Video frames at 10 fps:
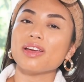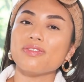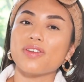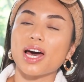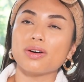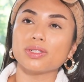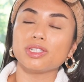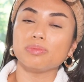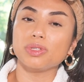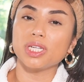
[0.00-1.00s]
I found
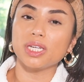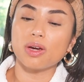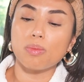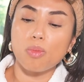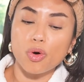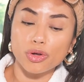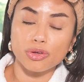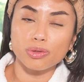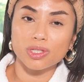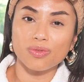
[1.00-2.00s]
to be more
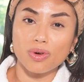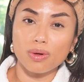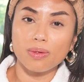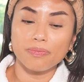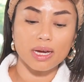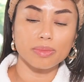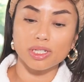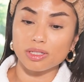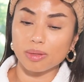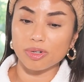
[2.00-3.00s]
useful, I'm
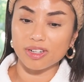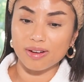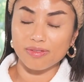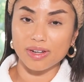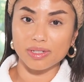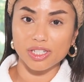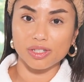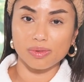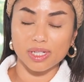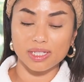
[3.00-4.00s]
gonna start putting on
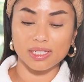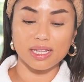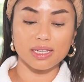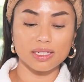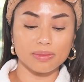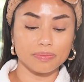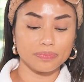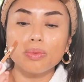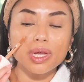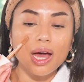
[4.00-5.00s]
foundation while I say this.
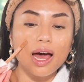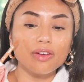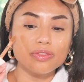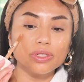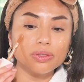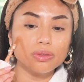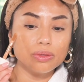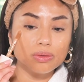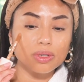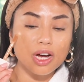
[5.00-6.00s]
We have
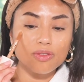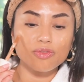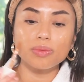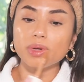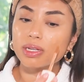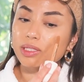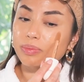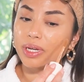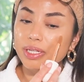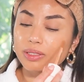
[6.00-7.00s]
to come from a
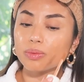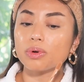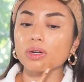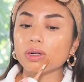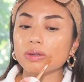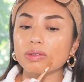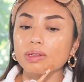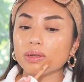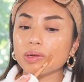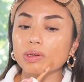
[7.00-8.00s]
space
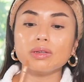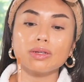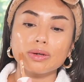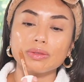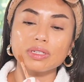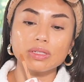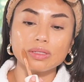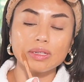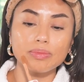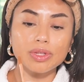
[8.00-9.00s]
where, you know, this
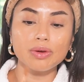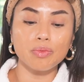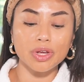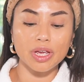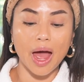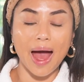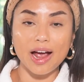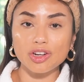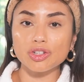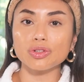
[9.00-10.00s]
is something we
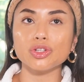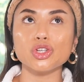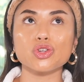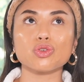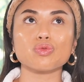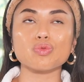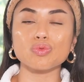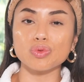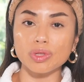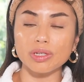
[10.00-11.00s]
actually
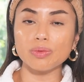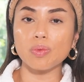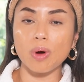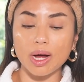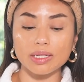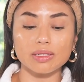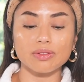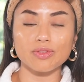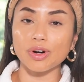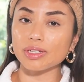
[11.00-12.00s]
truly want
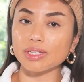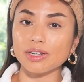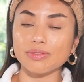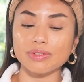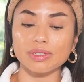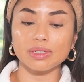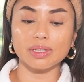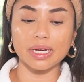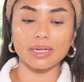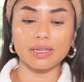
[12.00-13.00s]
for ourselves.
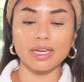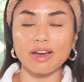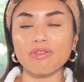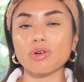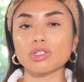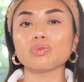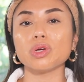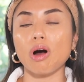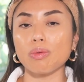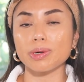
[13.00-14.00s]
Like, yeah, of course
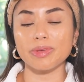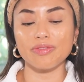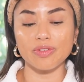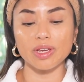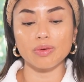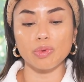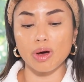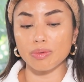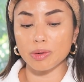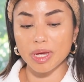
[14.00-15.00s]
we all wanna be fit and we
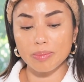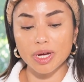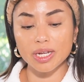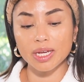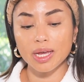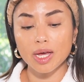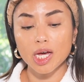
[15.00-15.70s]
all wanna make money,